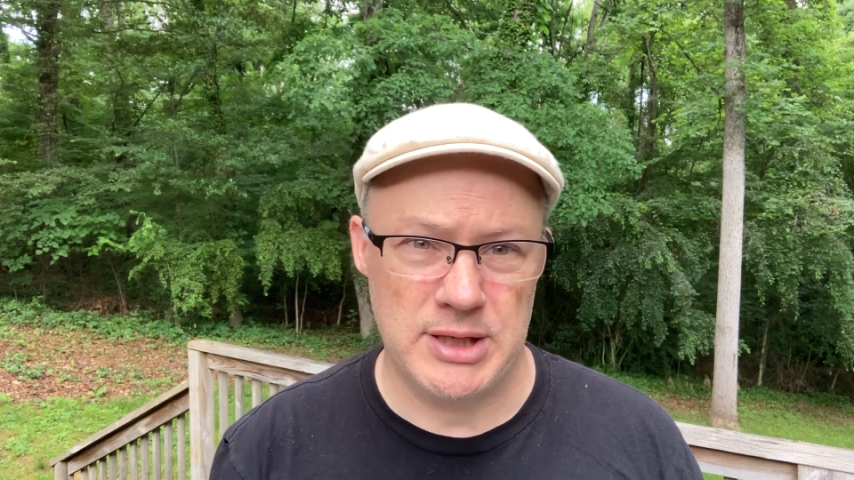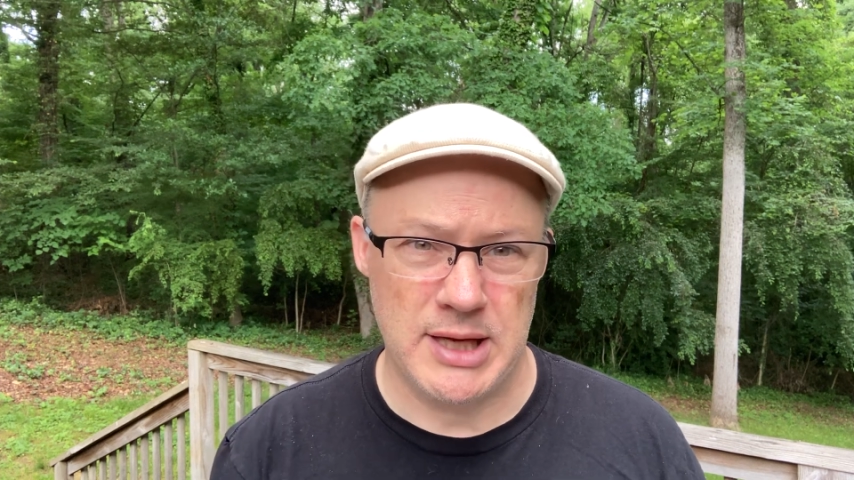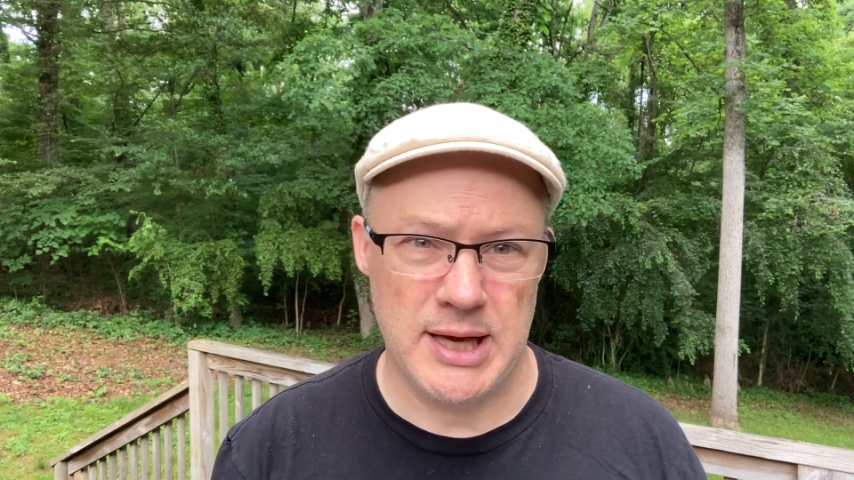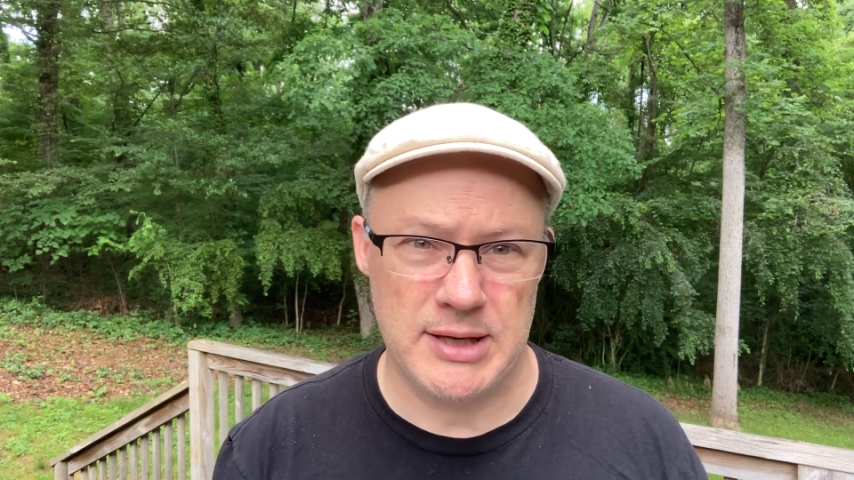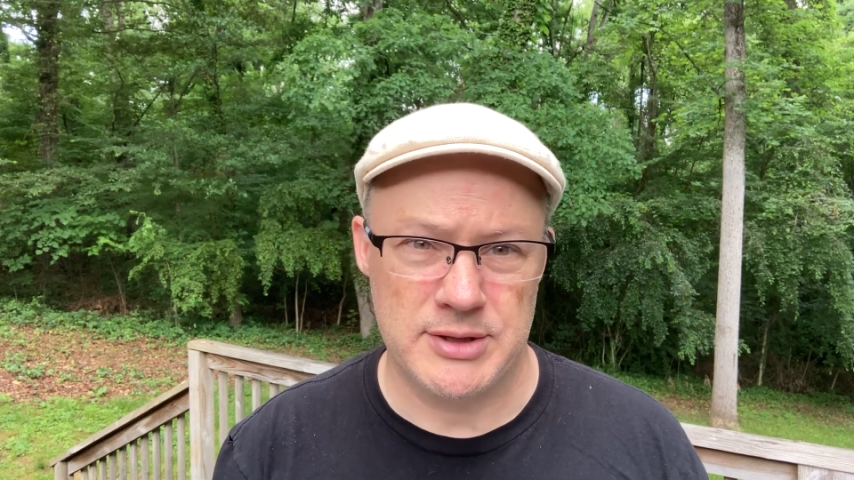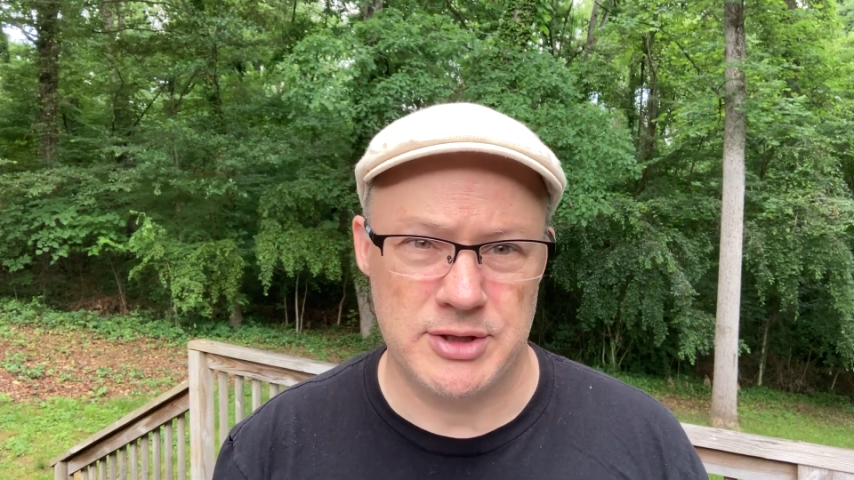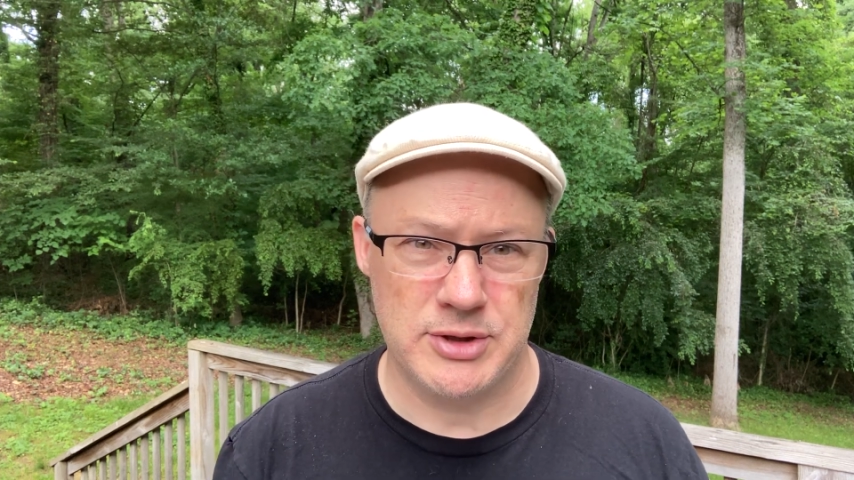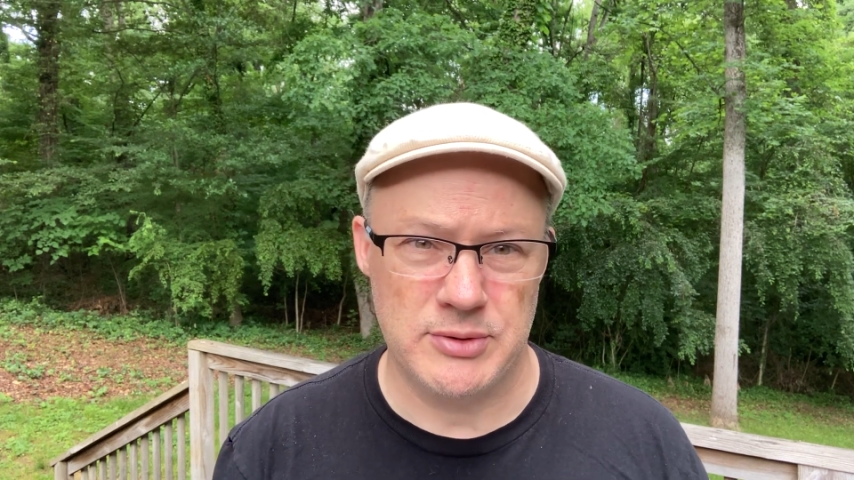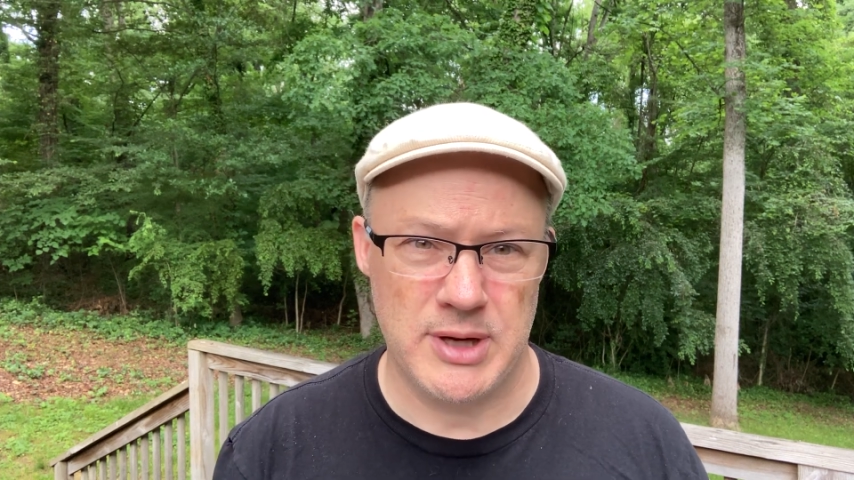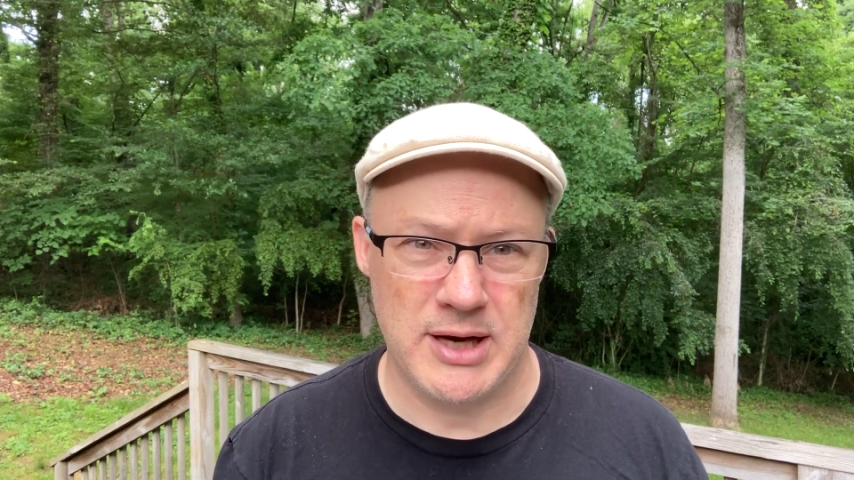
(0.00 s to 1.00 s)
yet
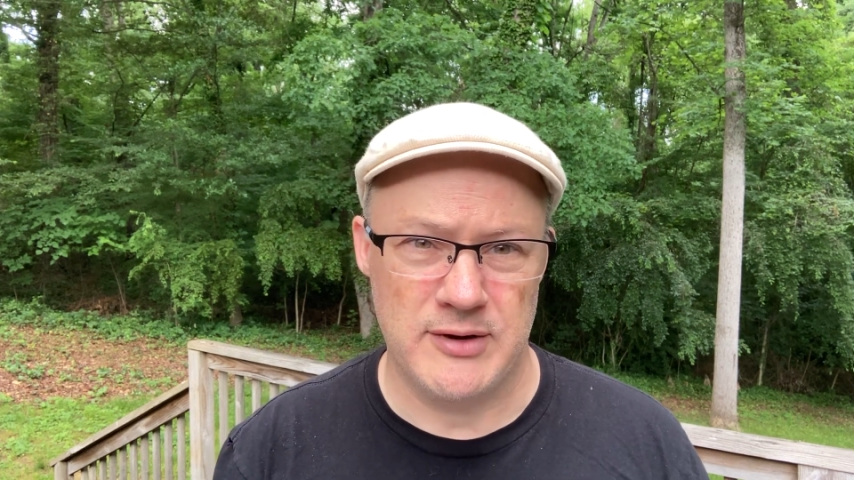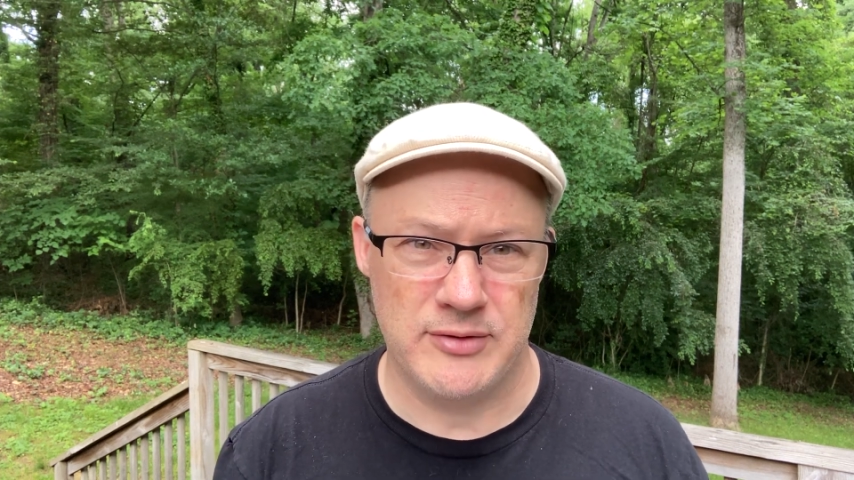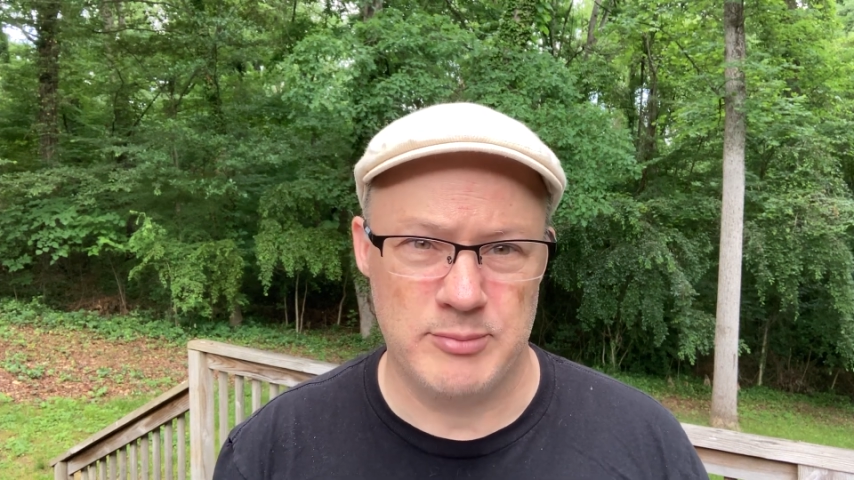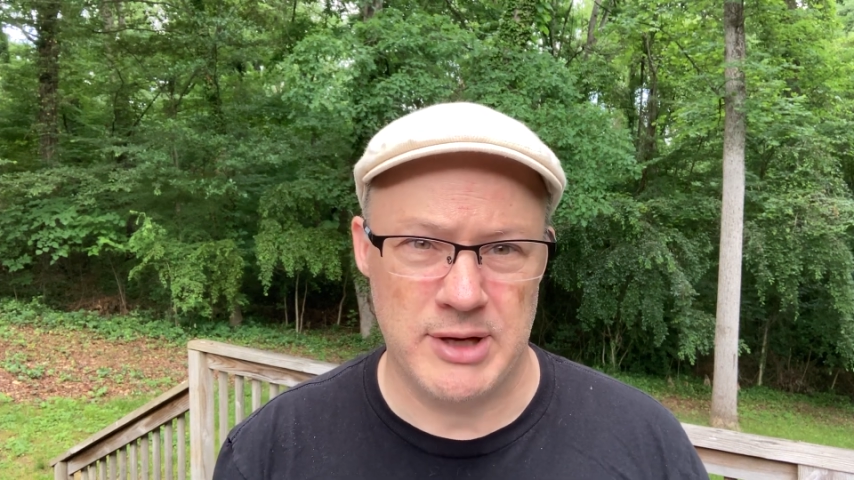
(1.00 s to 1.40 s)
to have